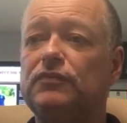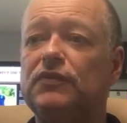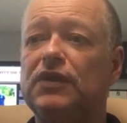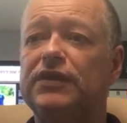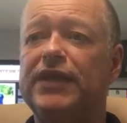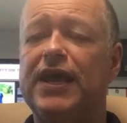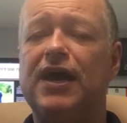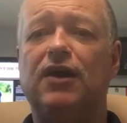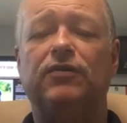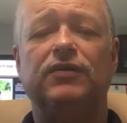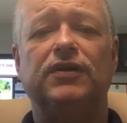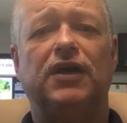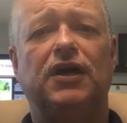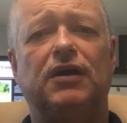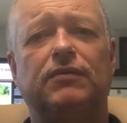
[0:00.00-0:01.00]

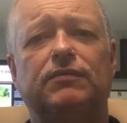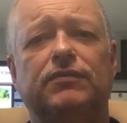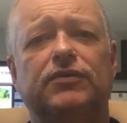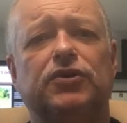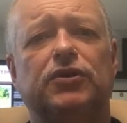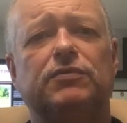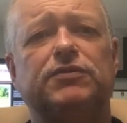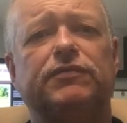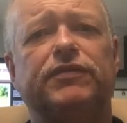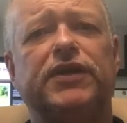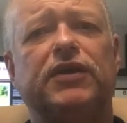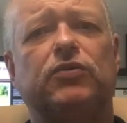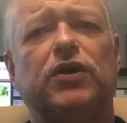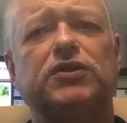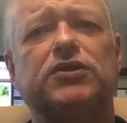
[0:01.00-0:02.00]
Now, in terms of,
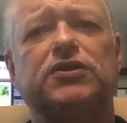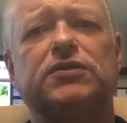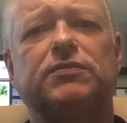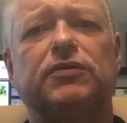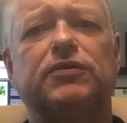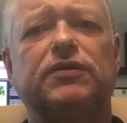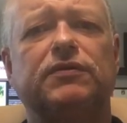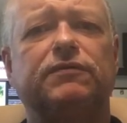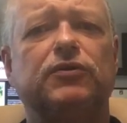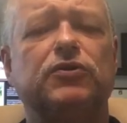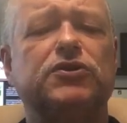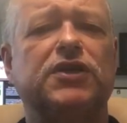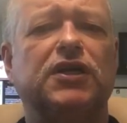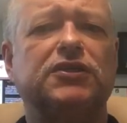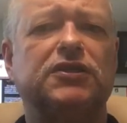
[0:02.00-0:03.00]
again, questions about the
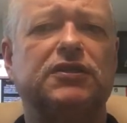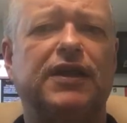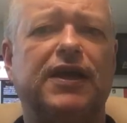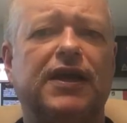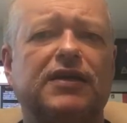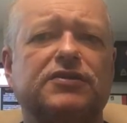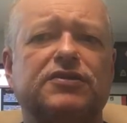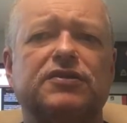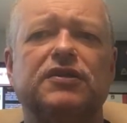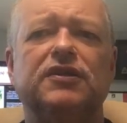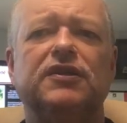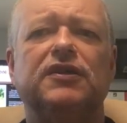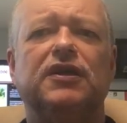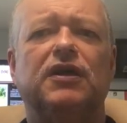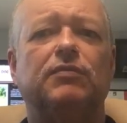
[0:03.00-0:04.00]
first session lasts
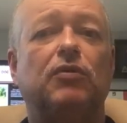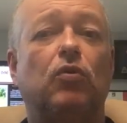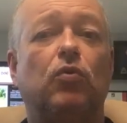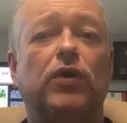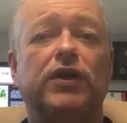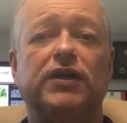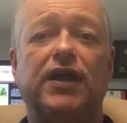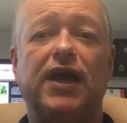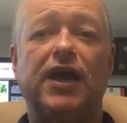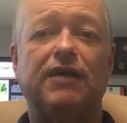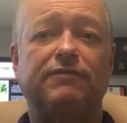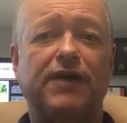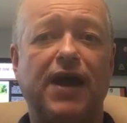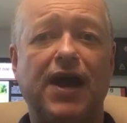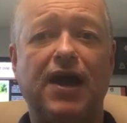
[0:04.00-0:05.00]
about
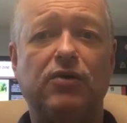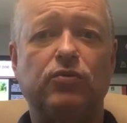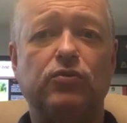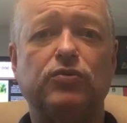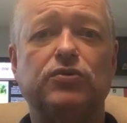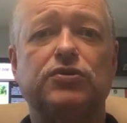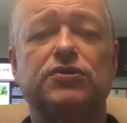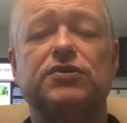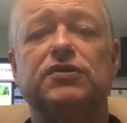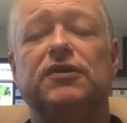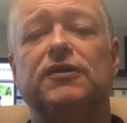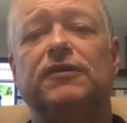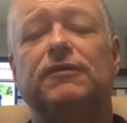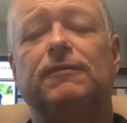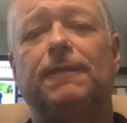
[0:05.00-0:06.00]
1.5 hours,
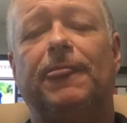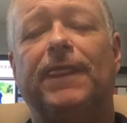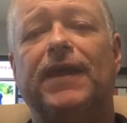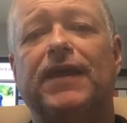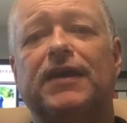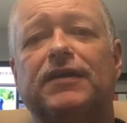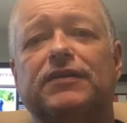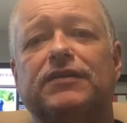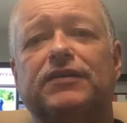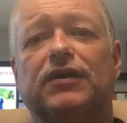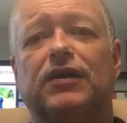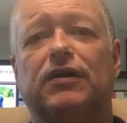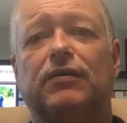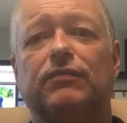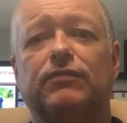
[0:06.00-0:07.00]
and
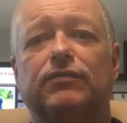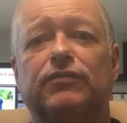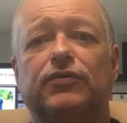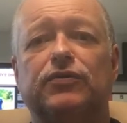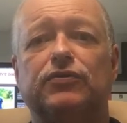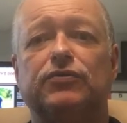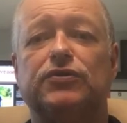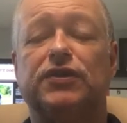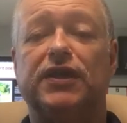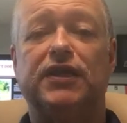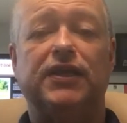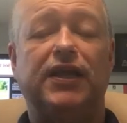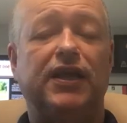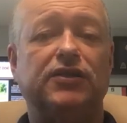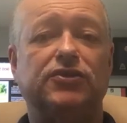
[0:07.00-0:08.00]
there's,
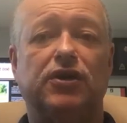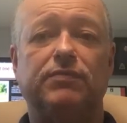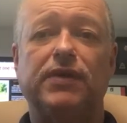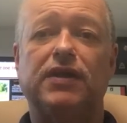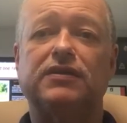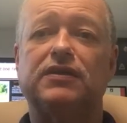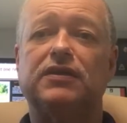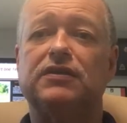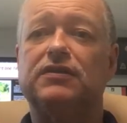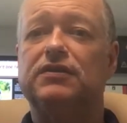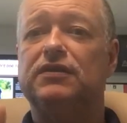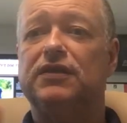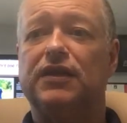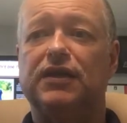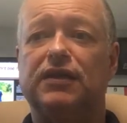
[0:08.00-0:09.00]
again, hands-on method,
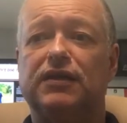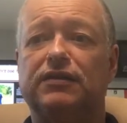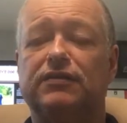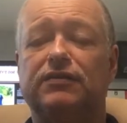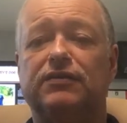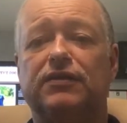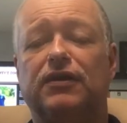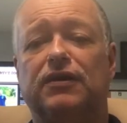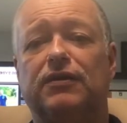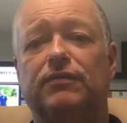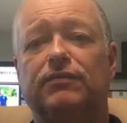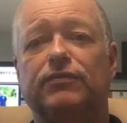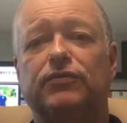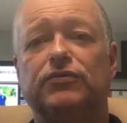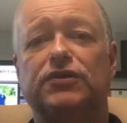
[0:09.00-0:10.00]
and
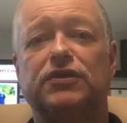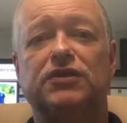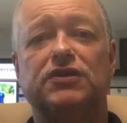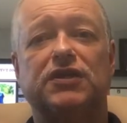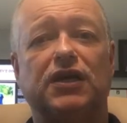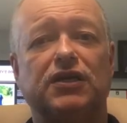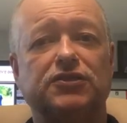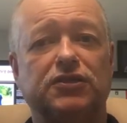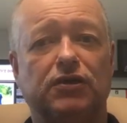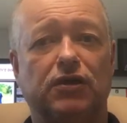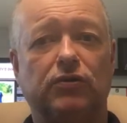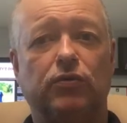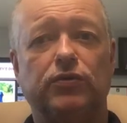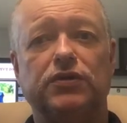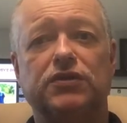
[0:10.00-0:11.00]
there's a discussion,
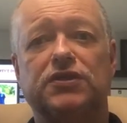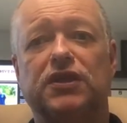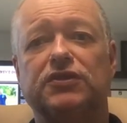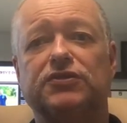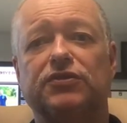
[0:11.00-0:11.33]
ongoing discussion